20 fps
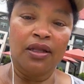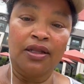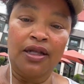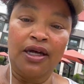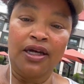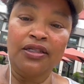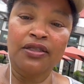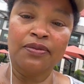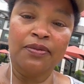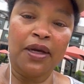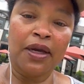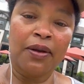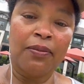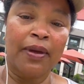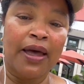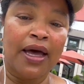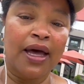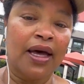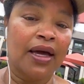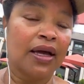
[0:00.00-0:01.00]
that's my
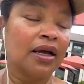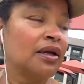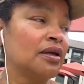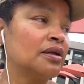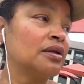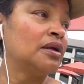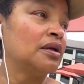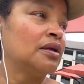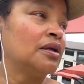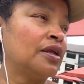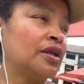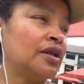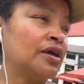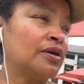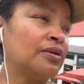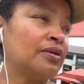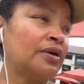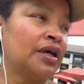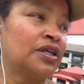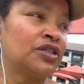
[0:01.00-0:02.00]
bag, you
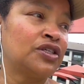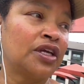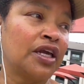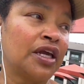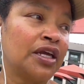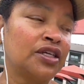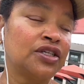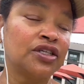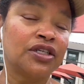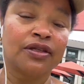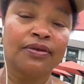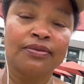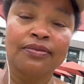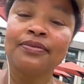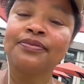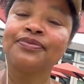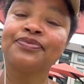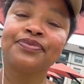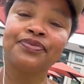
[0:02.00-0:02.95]
know, education.